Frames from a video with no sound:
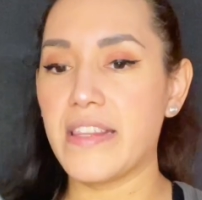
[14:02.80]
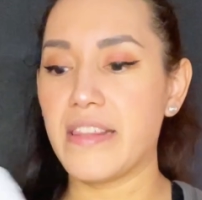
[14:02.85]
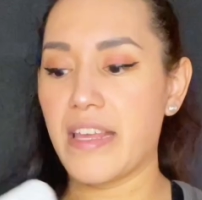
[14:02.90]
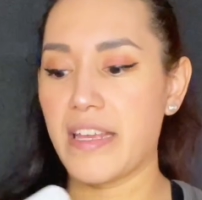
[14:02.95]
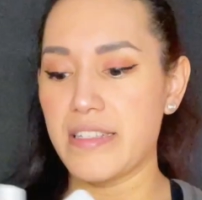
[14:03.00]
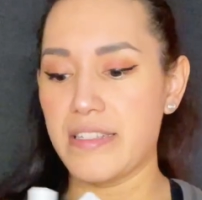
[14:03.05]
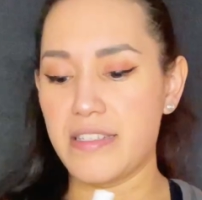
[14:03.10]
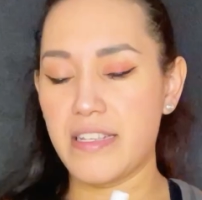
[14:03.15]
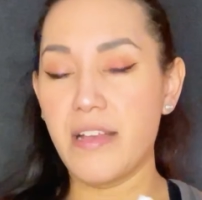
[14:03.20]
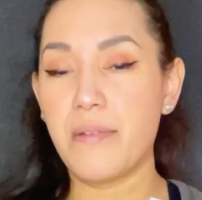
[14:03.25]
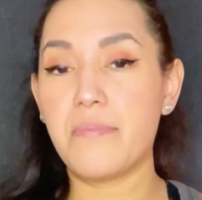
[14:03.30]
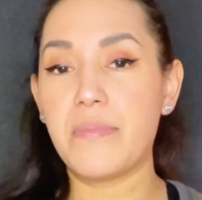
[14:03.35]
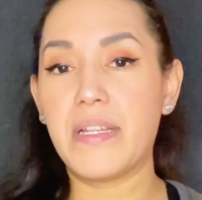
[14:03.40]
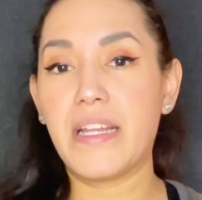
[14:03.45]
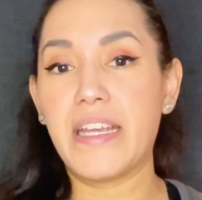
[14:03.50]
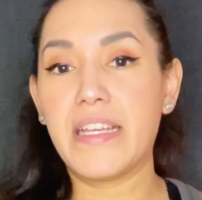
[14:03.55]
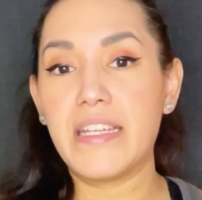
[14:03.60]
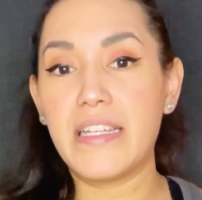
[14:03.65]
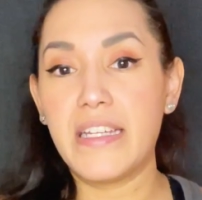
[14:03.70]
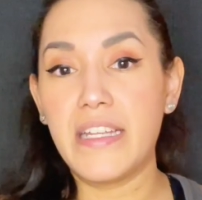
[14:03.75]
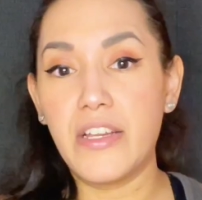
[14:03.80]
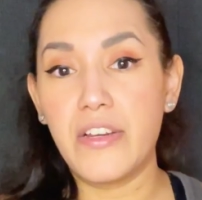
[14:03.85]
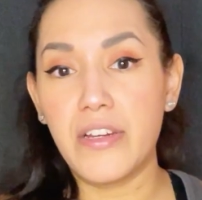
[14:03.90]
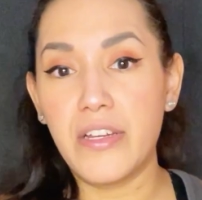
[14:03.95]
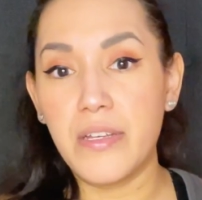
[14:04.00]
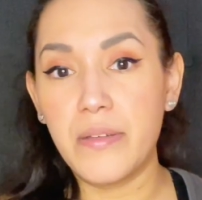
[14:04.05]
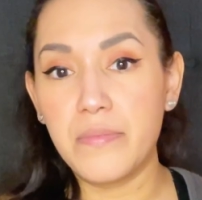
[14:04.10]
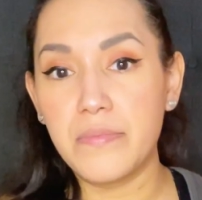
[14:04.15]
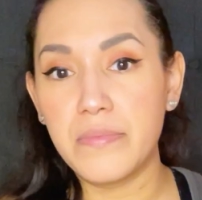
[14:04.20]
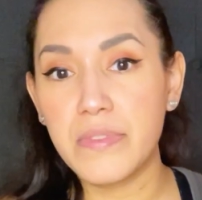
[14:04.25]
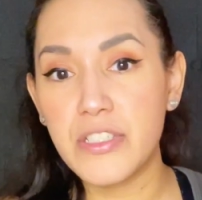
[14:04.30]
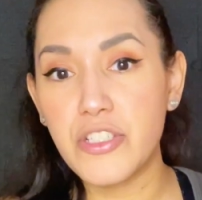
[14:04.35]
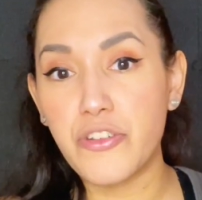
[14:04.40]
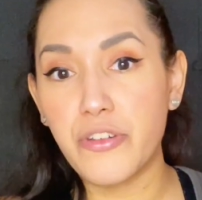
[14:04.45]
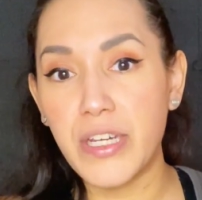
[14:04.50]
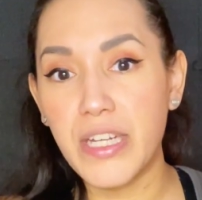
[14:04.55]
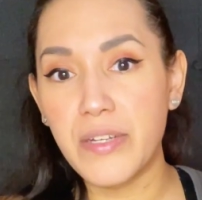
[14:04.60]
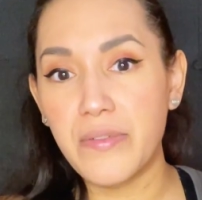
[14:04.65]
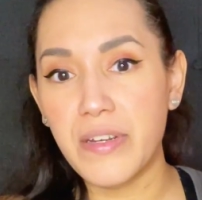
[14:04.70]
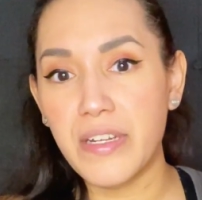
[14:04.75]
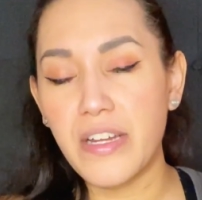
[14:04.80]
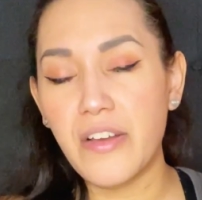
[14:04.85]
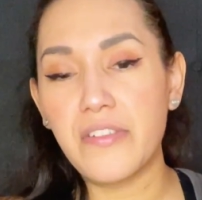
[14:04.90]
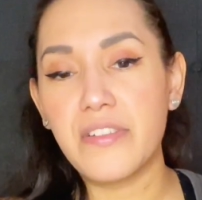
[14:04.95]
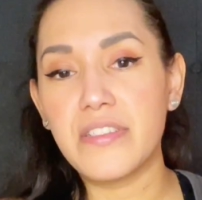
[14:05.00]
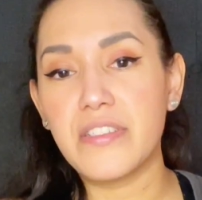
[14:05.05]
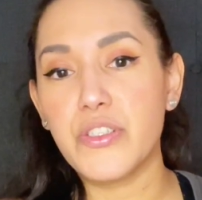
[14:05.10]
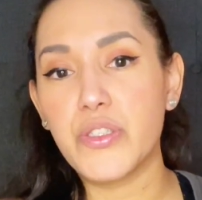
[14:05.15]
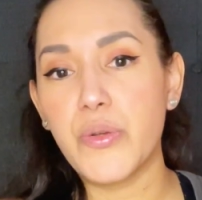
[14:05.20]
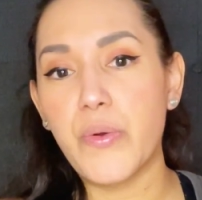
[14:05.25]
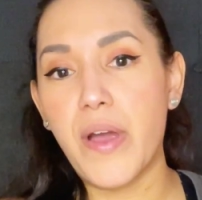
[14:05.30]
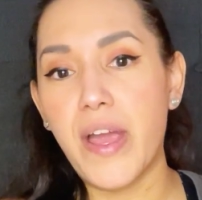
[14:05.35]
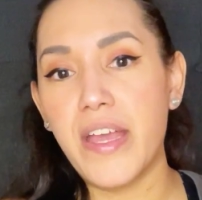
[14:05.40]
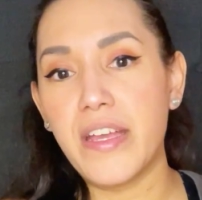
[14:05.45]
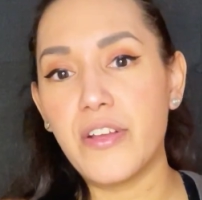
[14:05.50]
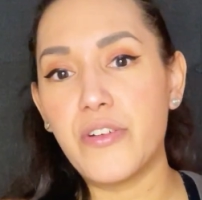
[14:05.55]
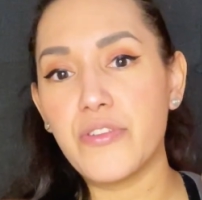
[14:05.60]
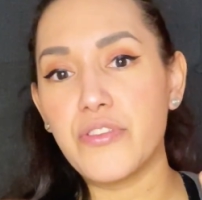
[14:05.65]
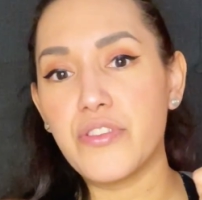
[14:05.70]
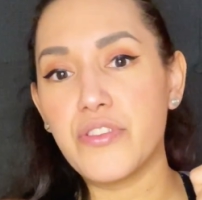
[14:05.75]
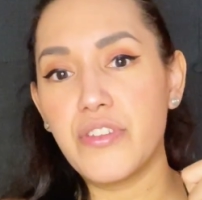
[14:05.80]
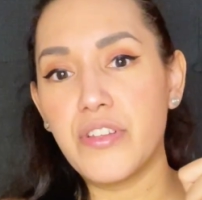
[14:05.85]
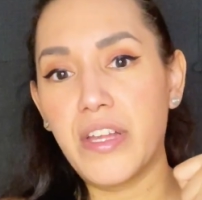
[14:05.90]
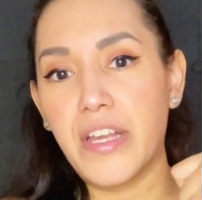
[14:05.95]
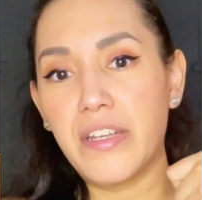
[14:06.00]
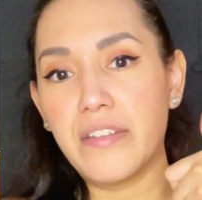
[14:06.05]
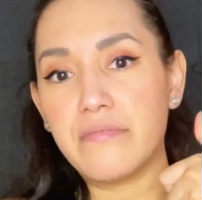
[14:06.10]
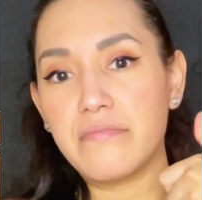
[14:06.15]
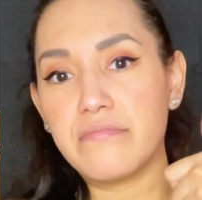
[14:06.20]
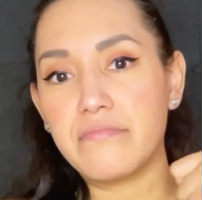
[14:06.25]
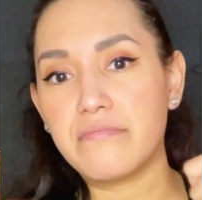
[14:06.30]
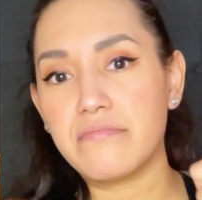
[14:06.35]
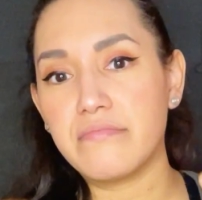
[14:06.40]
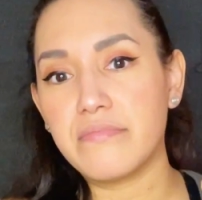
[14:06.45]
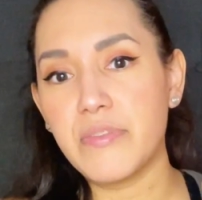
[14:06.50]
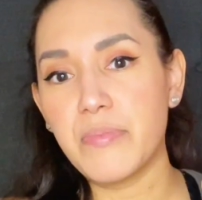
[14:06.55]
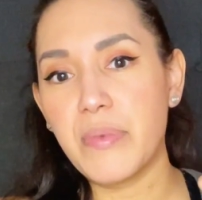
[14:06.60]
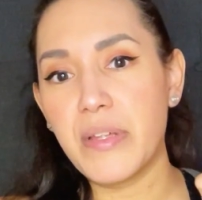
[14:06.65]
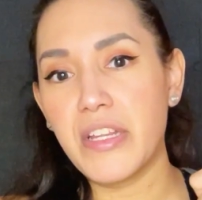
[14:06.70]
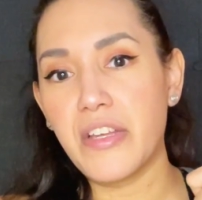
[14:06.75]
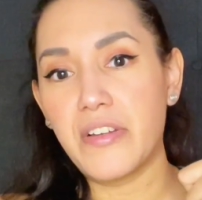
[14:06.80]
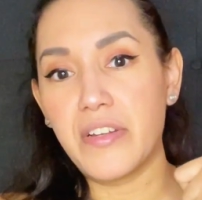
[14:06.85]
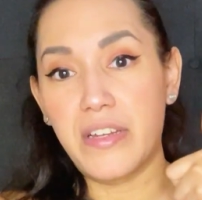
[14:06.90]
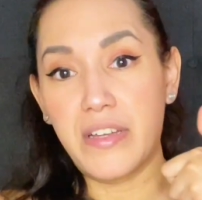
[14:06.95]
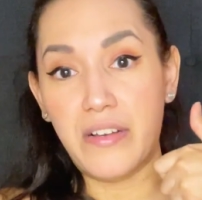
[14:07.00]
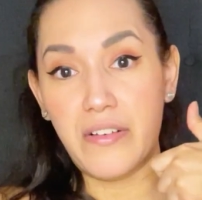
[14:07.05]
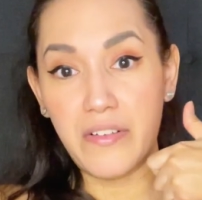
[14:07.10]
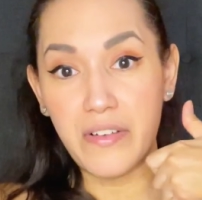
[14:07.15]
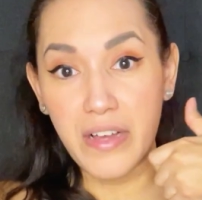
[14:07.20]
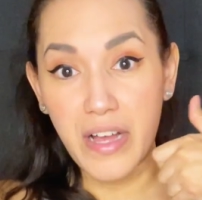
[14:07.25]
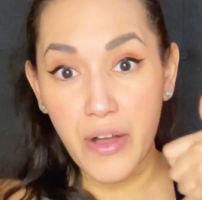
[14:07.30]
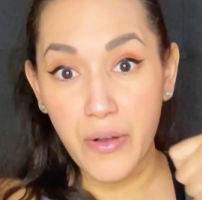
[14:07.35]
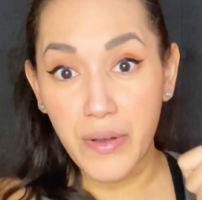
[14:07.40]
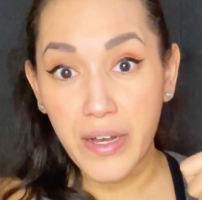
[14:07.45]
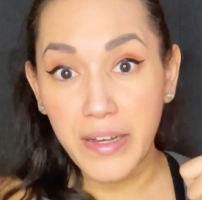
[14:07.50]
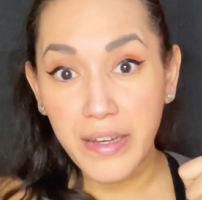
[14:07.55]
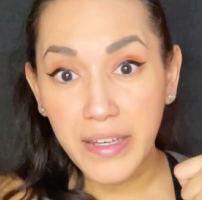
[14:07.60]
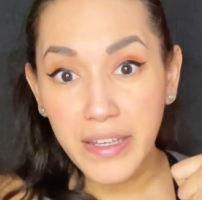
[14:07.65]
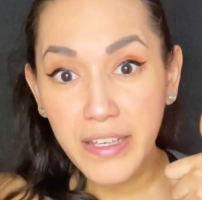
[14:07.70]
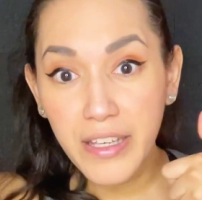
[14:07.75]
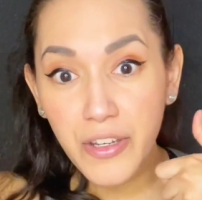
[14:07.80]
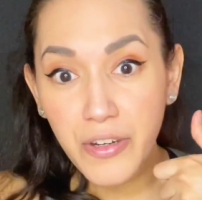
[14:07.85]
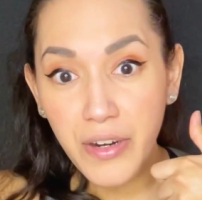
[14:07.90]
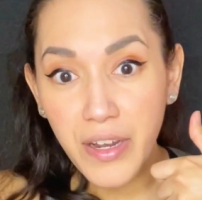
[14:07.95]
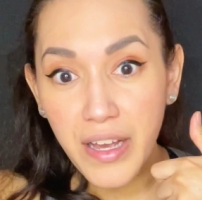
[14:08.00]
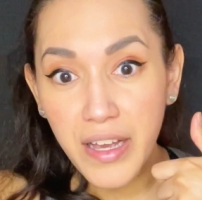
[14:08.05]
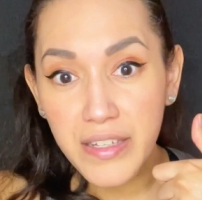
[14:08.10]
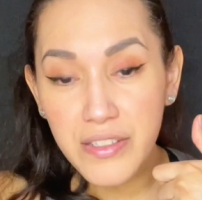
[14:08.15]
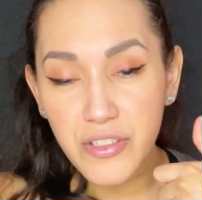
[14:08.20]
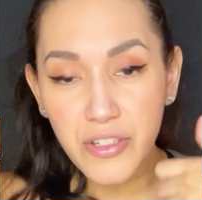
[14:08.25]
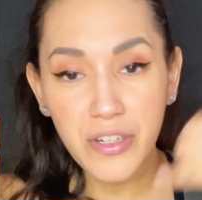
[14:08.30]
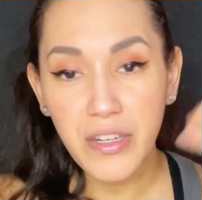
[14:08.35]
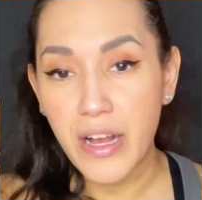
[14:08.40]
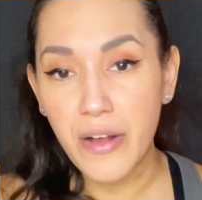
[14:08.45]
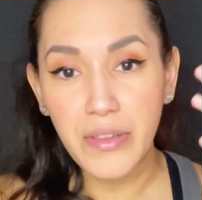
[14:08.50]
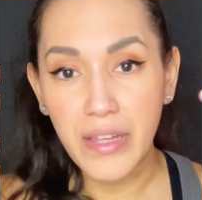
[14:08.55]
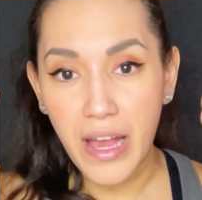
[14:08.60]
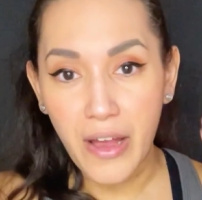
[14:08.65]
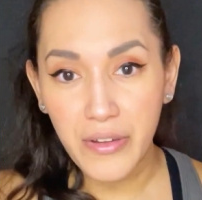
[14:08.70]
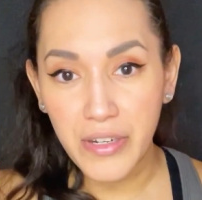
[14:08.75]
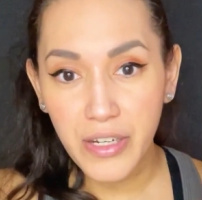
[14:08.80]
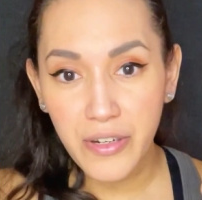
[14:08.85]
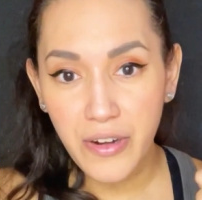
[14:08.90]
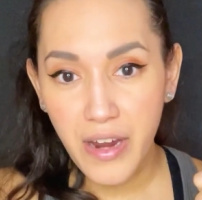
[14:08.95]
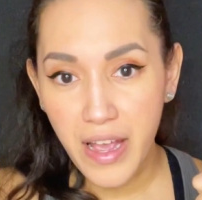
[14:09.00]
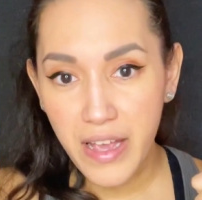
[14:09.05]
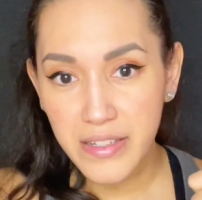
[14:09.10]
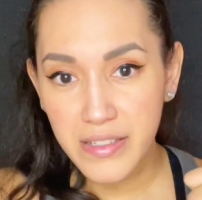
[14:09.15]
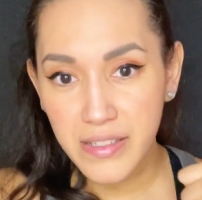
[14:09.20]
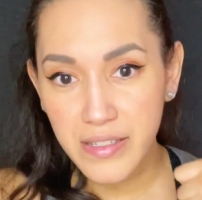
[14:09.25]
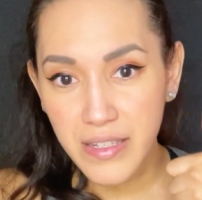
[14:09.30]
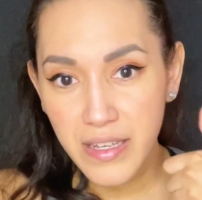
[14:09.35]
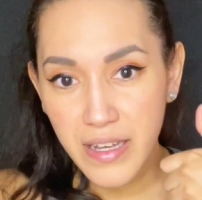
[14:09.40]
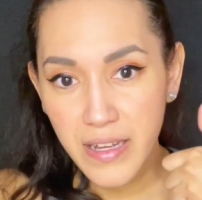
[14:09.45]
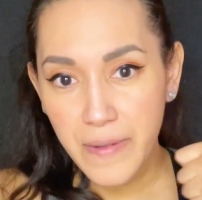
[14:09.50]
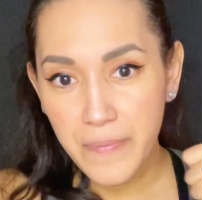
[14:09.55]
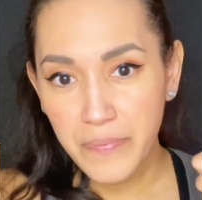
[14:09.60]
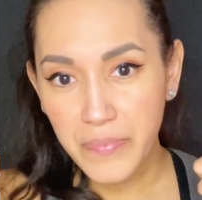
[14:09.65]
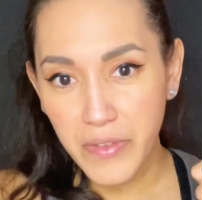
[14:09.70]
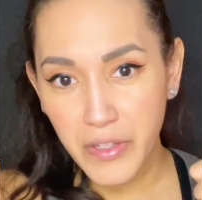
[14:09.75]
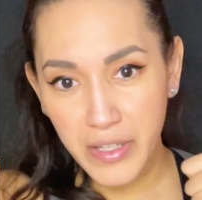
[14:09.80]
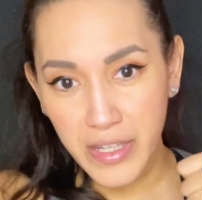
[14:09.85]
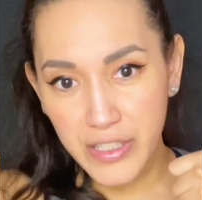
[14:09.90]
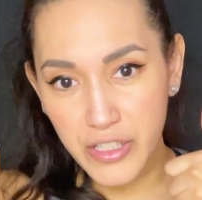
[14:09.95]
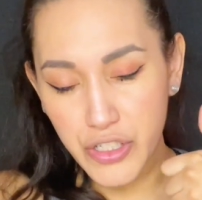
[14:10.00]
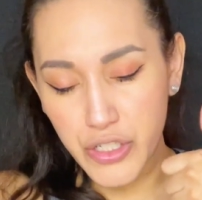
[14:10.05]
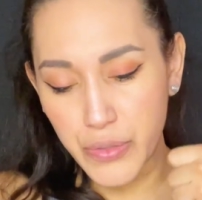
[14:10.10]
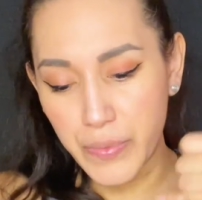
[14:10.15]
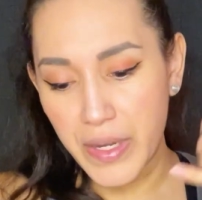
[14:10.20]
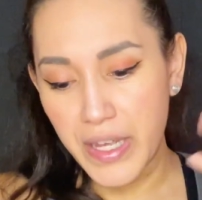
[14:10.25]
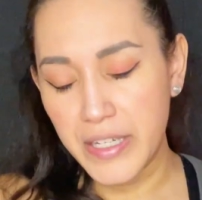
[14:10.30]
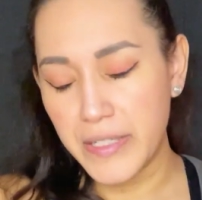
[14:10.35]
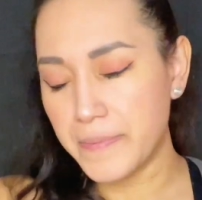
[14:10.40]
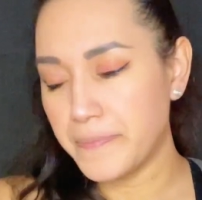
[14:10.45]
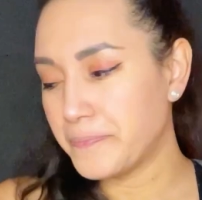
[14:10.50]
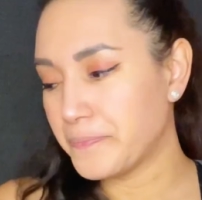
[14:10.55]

lights up and I can hear him. It's green right now because it's quiet. It goes to, like, depending on how high he cries or how loud he cries, it gets to red.